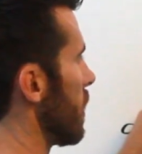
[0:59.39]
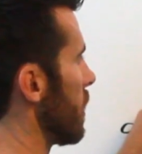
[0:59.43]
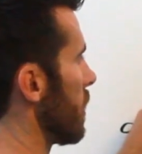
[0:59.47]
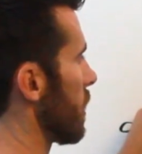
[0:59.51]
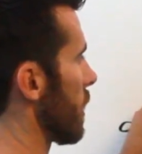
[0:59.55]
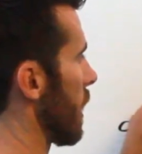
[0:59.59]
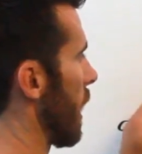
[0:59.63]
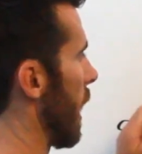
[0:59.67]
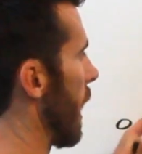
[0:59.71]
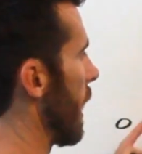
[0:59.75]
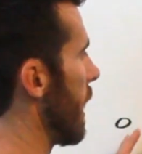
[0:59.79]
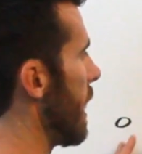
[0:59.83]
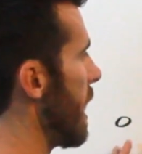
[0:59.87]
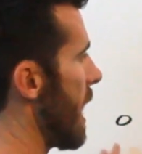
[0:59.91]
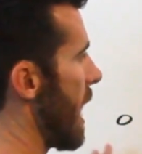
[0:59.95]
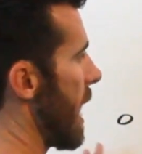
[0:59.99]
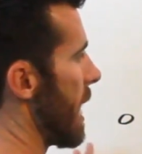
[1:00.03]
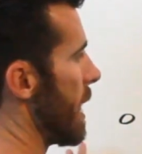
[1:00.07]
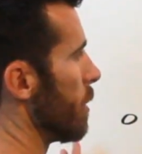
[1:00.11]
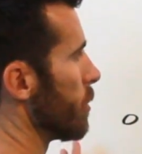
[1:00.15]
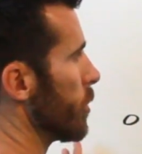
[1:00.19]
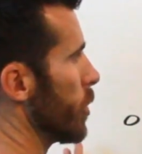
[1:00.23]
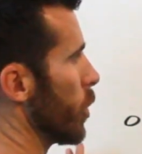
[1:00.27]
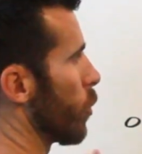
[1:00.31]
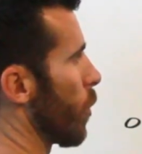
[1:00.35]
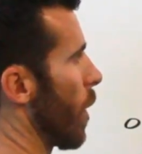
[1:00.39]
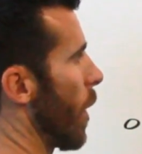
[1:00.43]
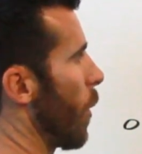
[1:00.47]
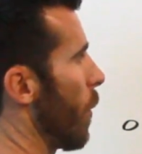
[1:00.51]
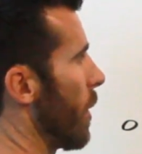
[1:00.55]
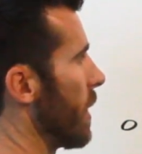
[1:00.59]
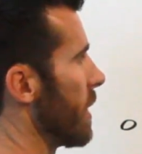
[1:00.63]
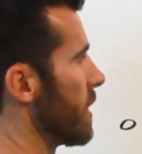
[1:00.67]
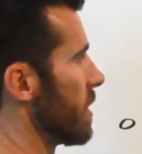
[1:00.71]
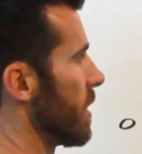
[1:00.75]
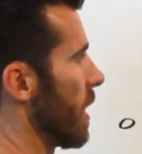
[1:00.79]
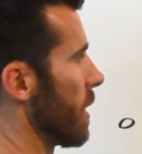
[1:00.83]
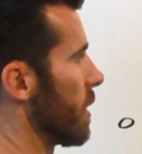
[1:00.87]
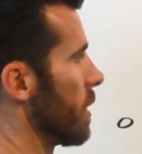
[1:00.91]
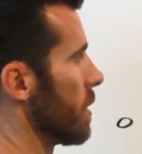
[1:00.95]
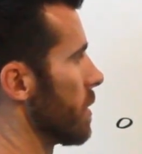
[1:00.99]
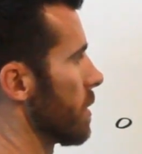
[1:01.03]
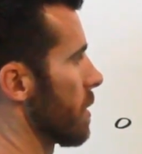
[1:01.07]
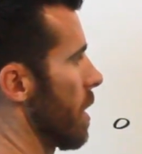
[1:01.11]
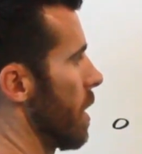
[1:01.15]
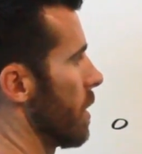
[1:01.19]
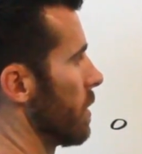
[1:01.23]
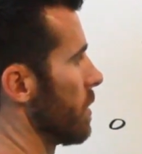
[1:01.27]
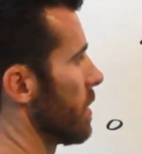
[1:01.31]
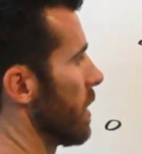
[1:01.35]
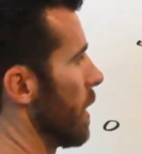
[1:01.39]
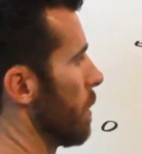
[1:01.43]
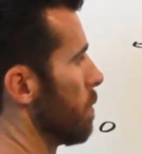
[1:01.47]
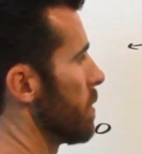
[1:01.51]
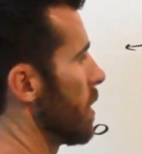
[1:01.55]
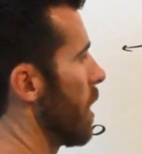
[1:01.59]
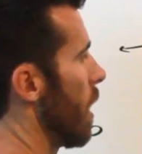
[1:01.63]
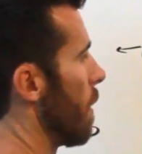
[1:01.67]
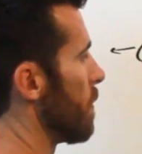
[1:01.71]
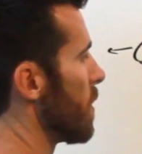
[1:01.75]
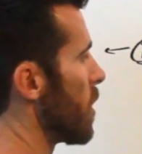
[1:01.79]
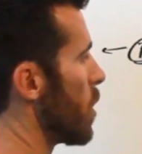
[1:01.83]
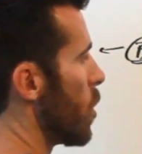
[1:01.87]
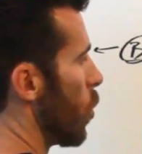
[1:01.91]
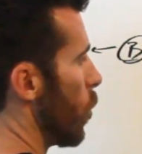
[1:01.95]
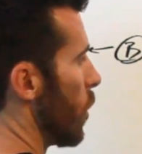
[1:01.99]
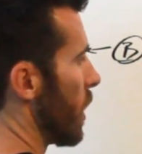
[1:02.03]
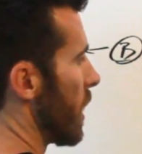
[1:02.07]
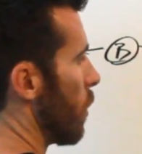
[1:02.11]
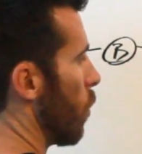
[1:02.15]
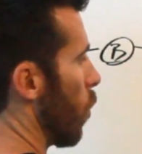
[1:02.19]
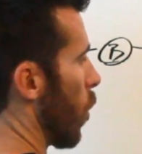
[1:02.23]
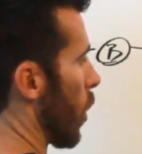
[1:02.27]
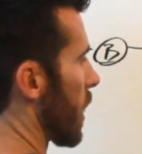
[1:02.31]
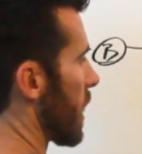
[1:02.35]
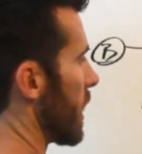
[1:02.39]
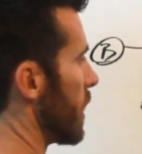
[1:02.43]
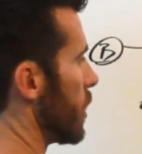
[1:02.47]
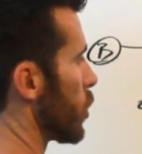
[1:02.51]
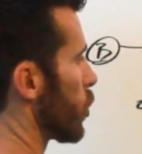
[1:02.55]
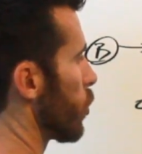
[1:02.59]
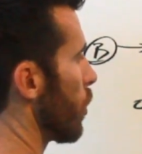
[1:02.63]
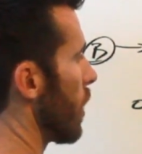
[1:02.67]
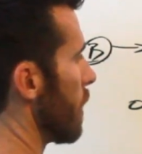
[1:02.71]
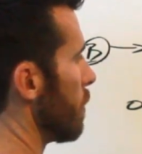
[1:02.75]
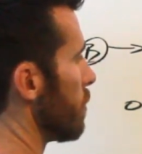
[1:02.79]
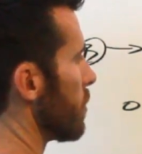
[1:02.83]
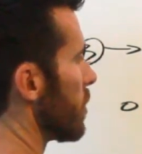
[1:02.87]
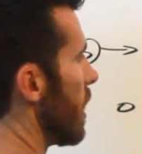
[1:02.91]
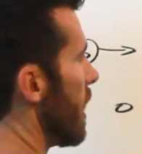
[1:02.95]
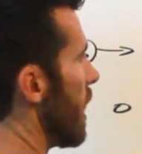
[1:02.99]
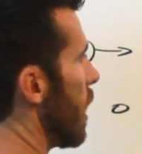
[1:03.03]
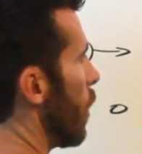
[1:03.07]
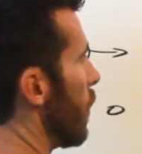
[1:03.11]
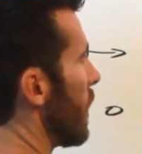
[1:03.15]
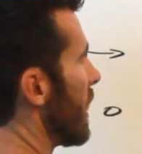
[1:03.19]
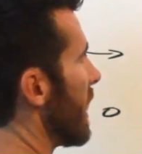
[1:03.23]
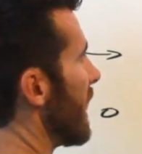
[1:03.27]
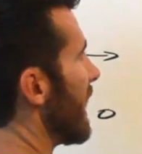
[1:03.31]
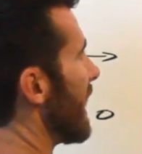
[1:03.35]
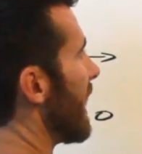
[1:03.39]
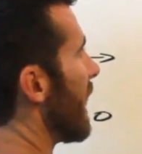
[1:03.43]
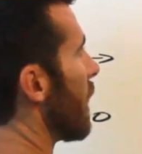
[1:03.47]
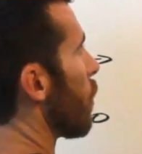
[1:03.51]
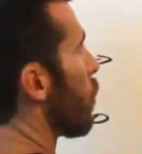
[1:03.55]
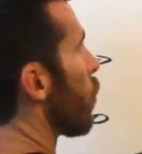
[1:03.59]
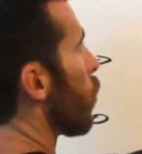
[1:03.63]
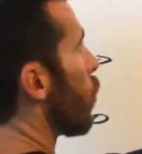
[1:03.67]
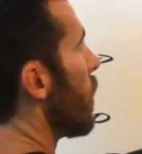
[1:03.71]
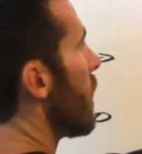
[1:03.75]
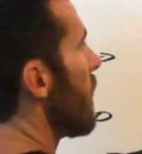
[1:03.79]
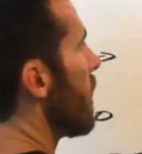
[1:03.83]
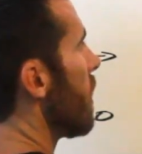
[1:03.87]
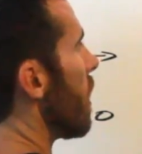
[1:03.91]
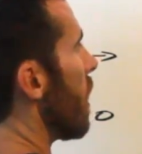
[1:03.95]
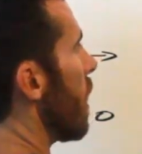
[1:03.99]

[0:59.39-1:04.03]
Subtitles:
this guy, and here's a great way to set this concept up. We can work in trips. We can get rid